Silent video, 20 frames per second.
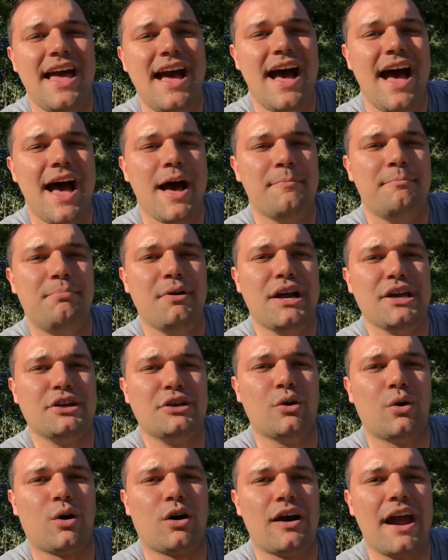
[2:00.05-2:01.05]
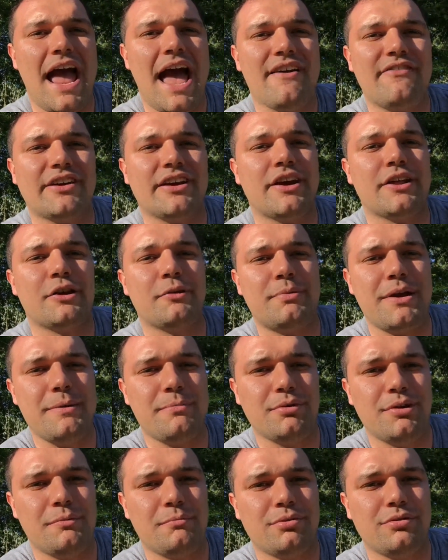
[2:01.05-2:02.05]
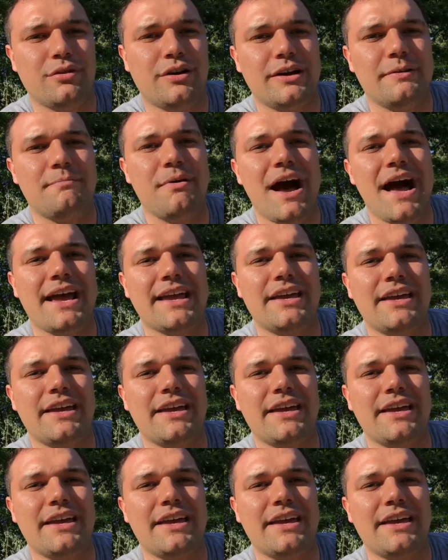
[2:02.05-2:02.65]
but you're having other people employed by